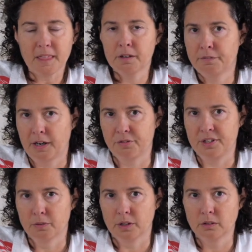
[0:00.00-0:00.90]

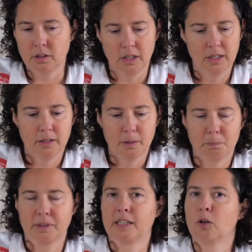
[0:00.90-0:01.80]
50,
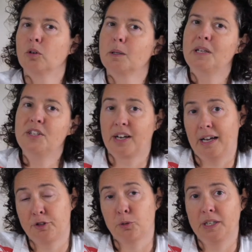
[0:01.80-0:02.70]
but that only means I
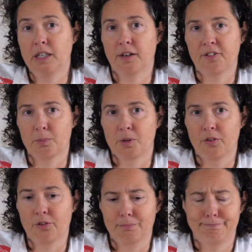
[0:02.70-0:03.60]
have 20
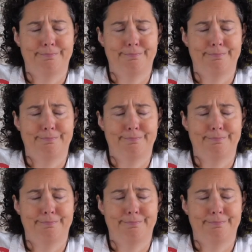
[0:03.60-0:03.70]
customers,